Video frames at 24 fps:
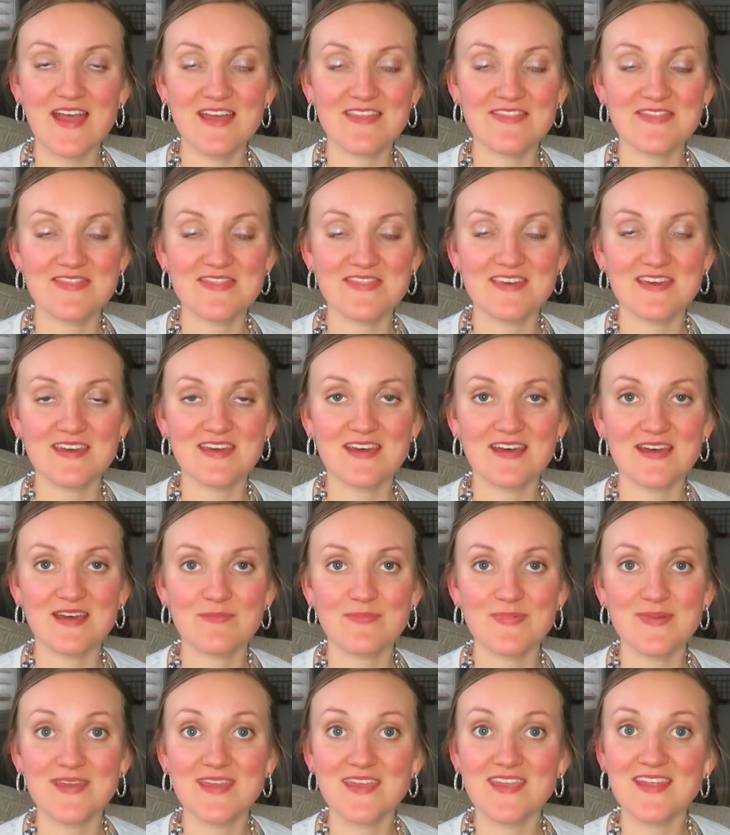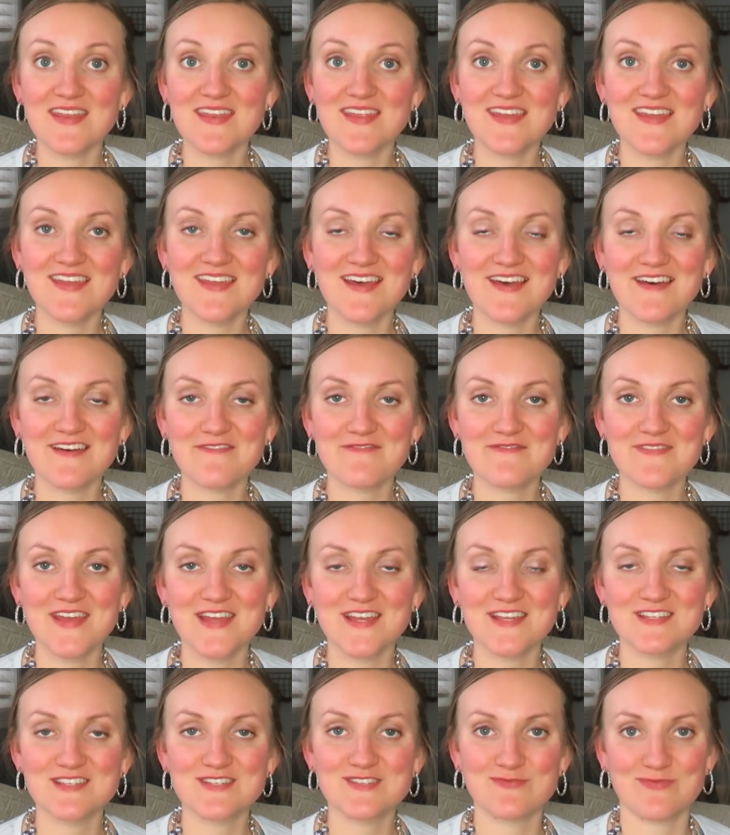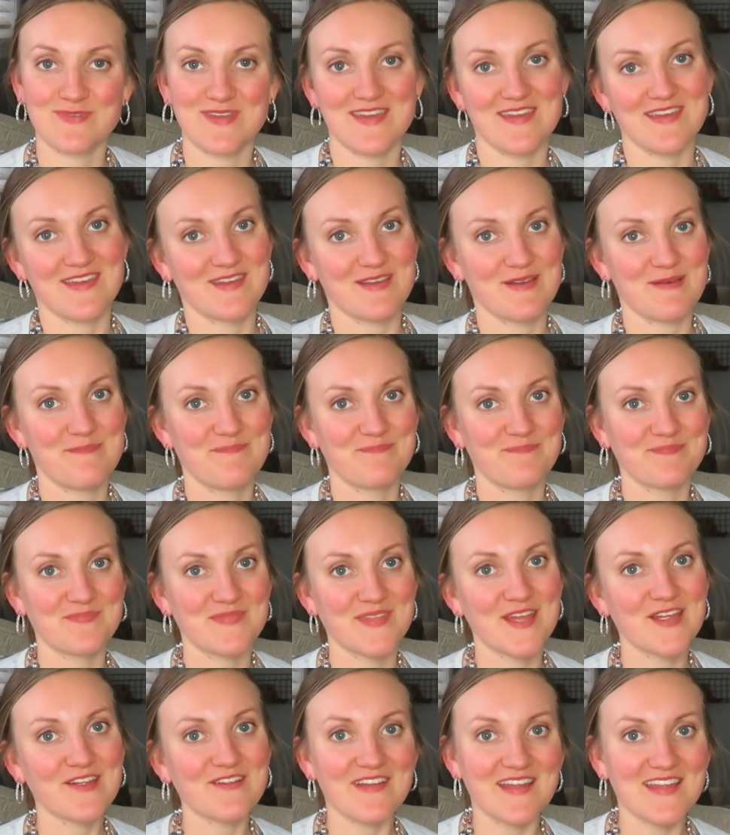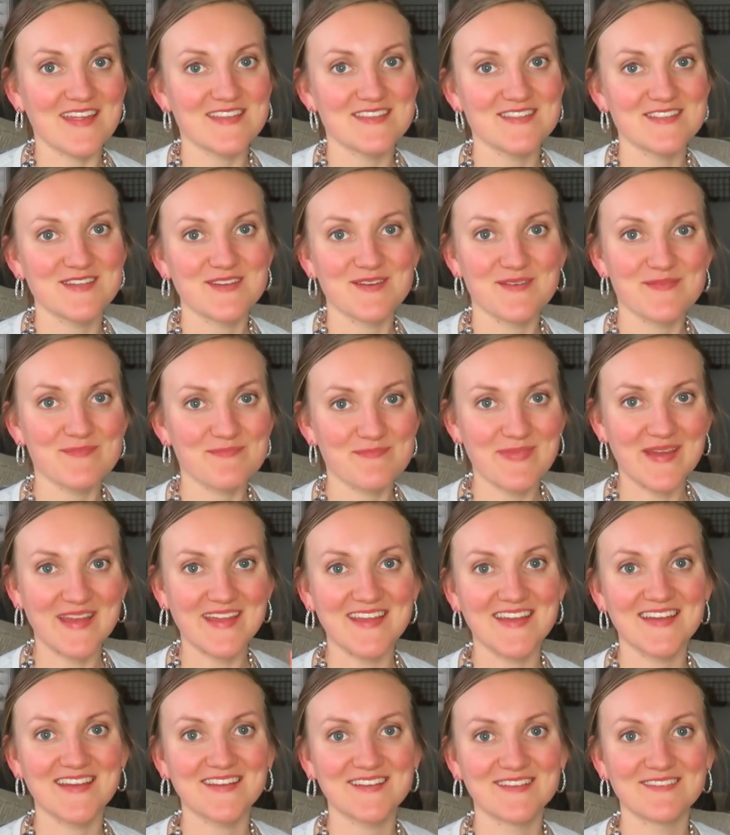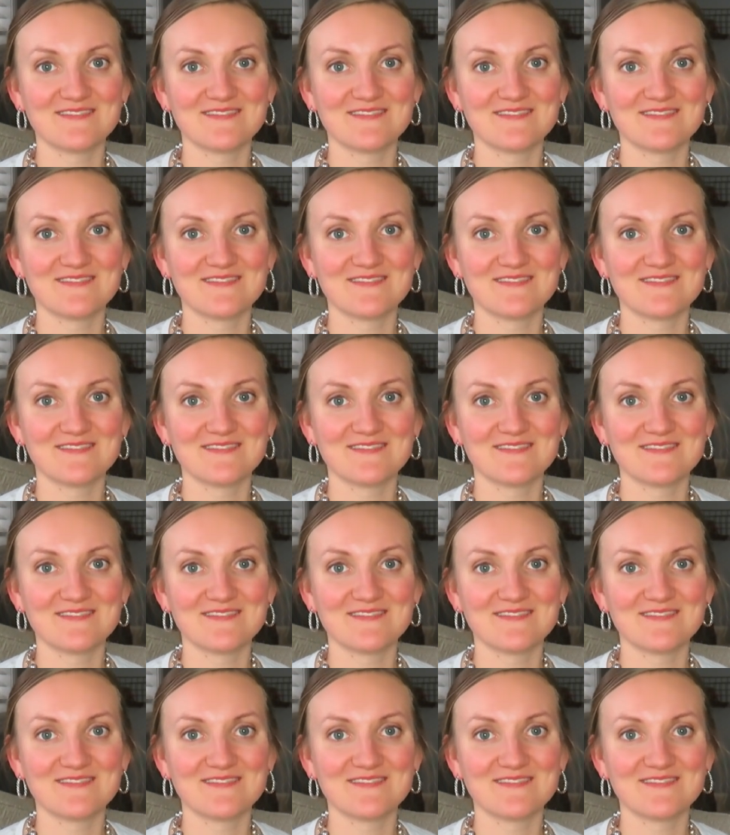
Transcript: at the beginning of next week. All right, bye.